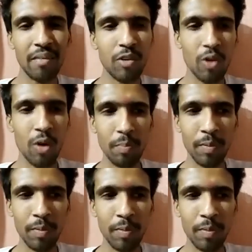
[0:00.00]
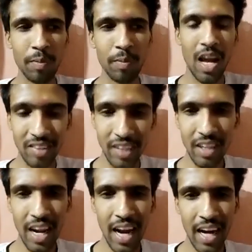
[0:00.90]
dropped last year,
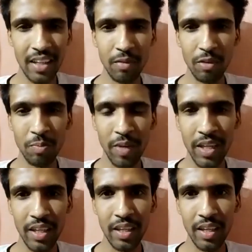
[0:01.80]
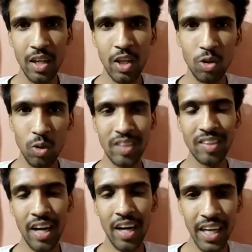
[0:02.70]
and it was so I
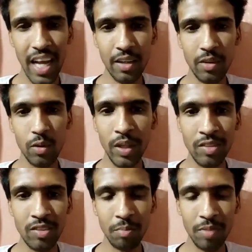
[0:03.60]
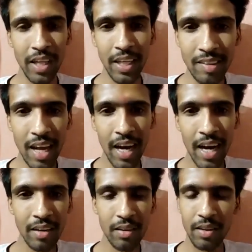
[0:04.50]
started like doing some things, and
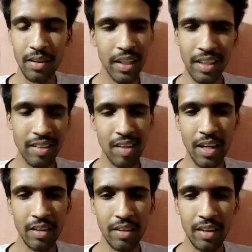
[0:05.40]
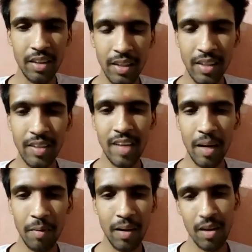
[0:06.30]
it is like this is type.
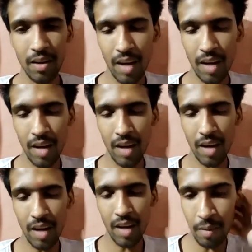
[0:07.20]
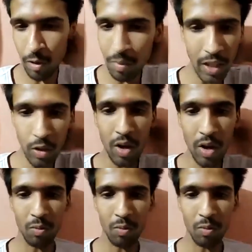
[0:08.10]
I am from like Gurgaon.